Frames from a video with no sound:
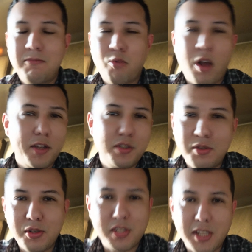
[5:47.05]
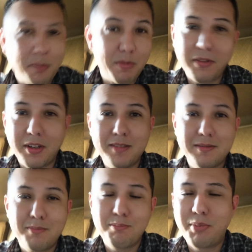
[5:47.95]
rocks to sleep if you can
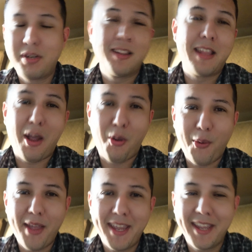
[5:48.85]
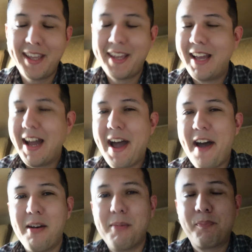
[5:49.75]
put it in that way.
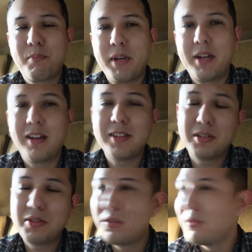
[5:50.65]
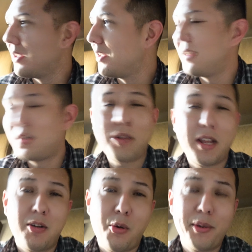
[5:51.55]
But also too, the
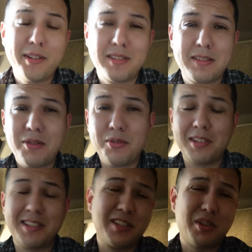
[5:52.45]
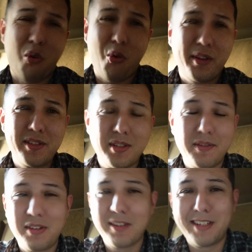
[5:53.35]
train always uses its horn, so
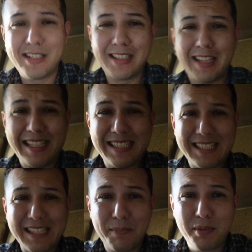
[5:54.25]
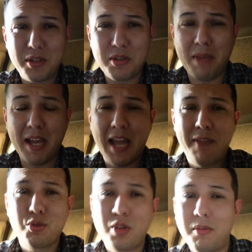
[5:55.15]
if you're a very light sleeper, you might
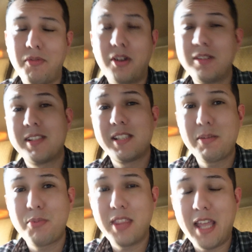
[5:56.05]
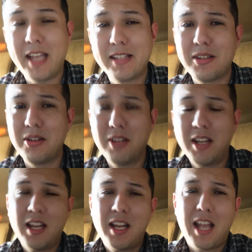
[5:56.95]
have trouble falling asleep with that, so
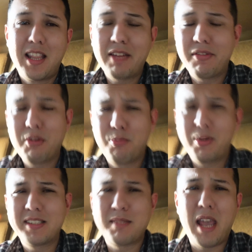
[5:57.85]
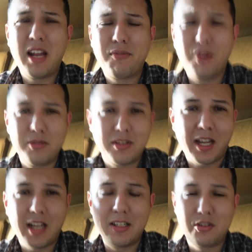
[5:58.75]
definitely bring some headphones to
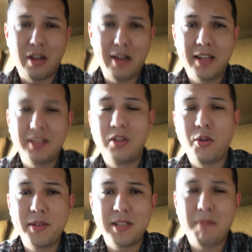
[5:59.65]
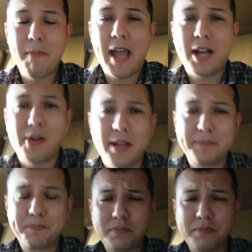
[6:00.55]
kind of drown out the noise in the background